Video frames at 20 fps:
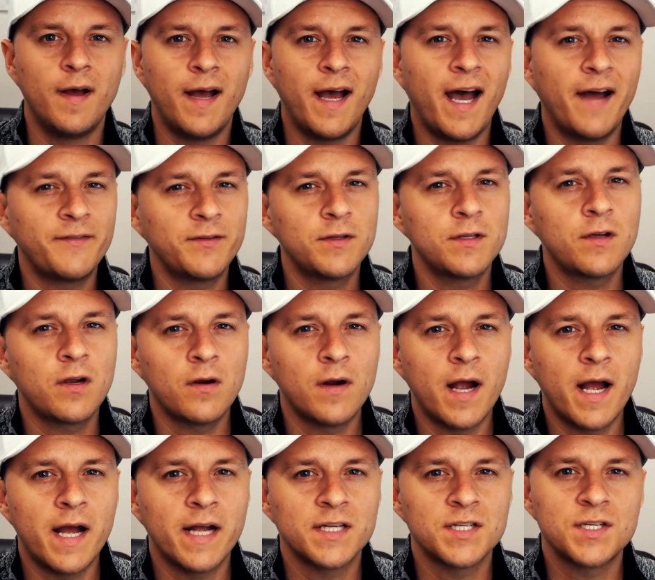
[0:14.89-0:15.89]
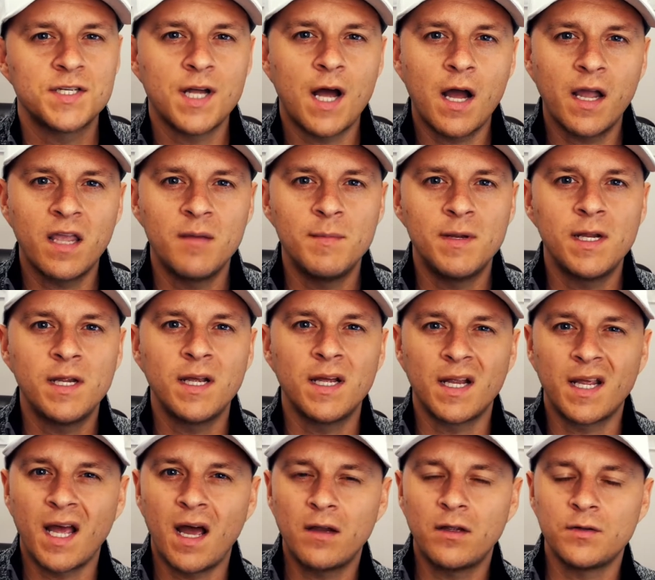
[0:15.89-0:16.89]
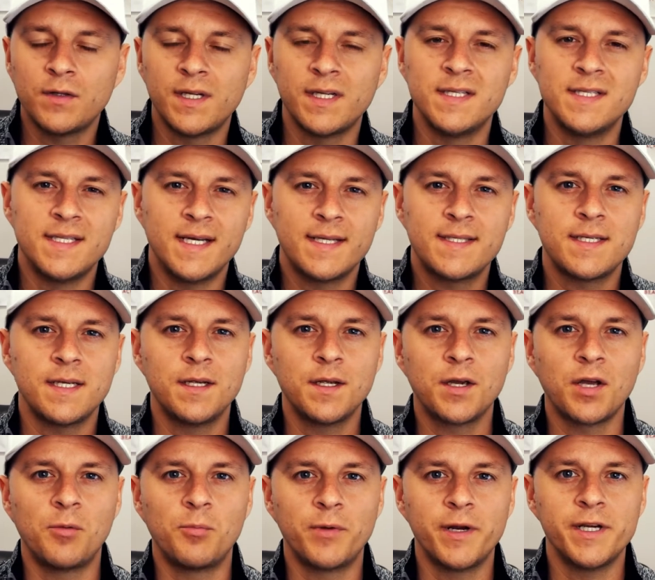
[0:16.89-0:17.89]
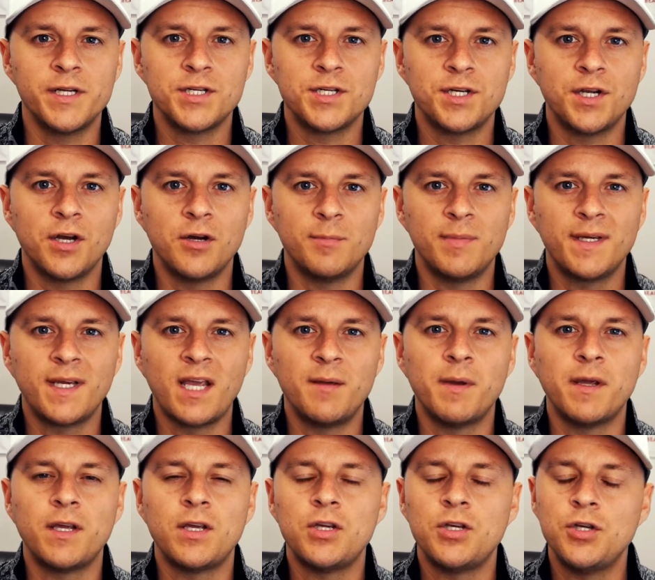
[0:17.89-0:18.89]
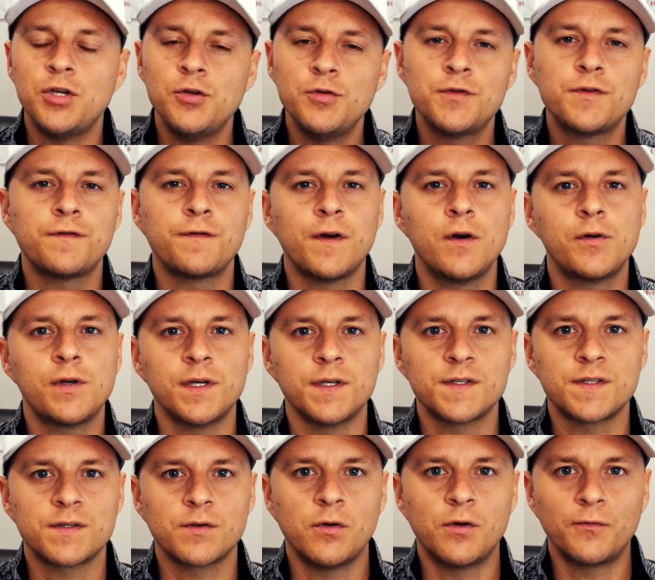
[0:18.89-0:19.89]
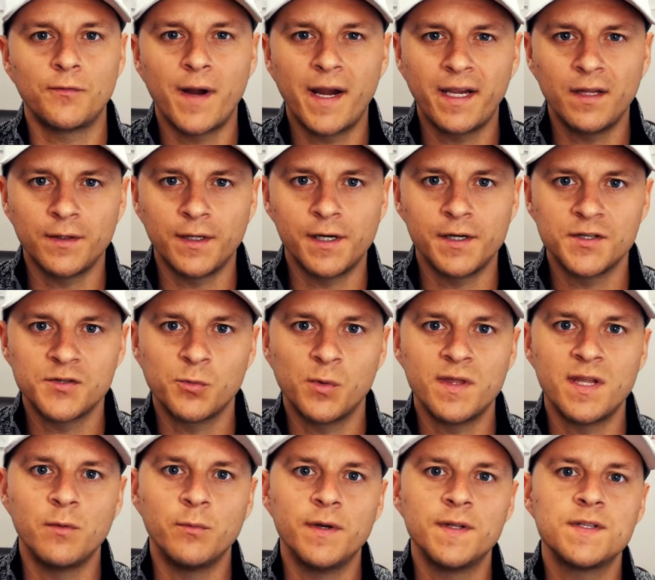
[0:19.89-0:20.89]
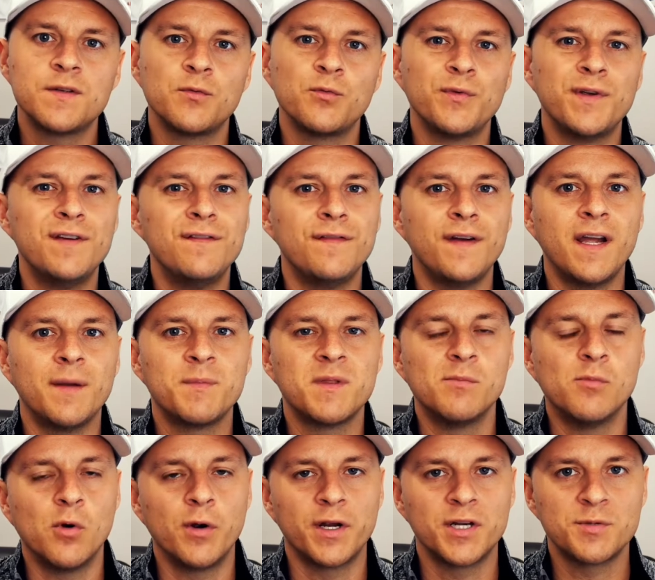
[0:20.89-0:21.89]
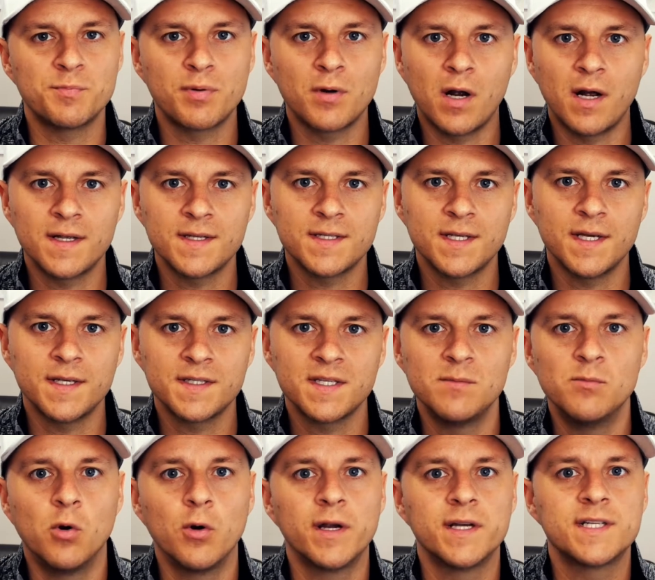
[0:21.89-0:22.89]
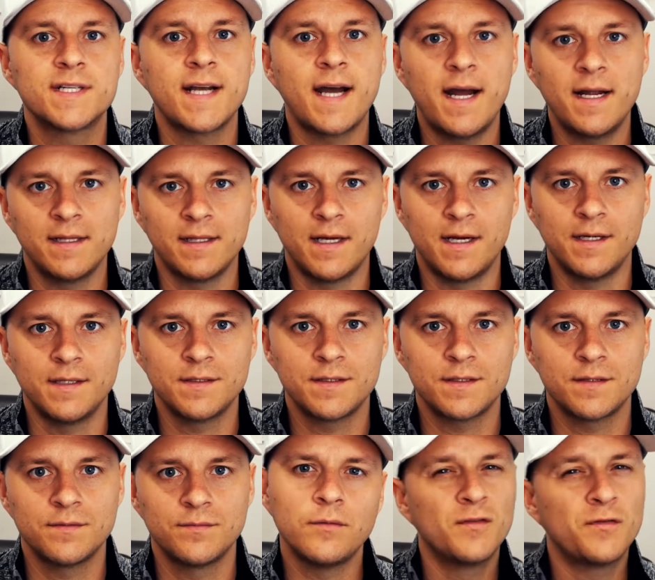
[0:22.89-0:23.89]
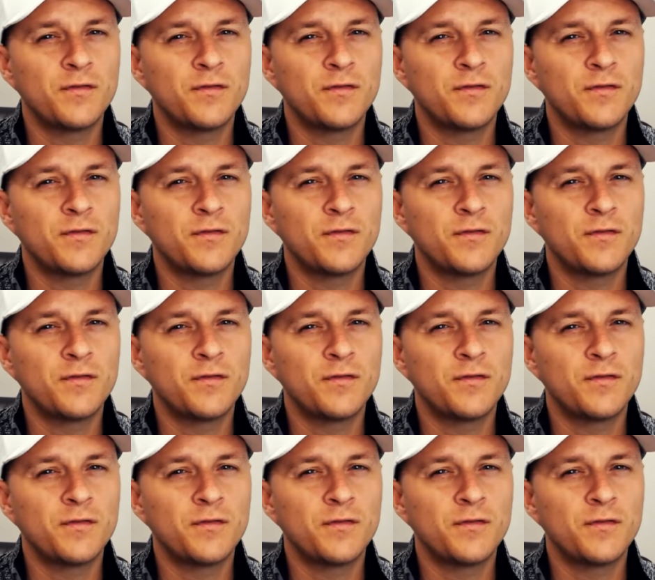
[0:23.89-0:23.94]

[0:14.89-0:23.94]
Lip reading: After the crash, documenting and calculating debt-to-income ratio became a huge focus on regulators when they went to revamp the mortgage process and mortgage guidelines.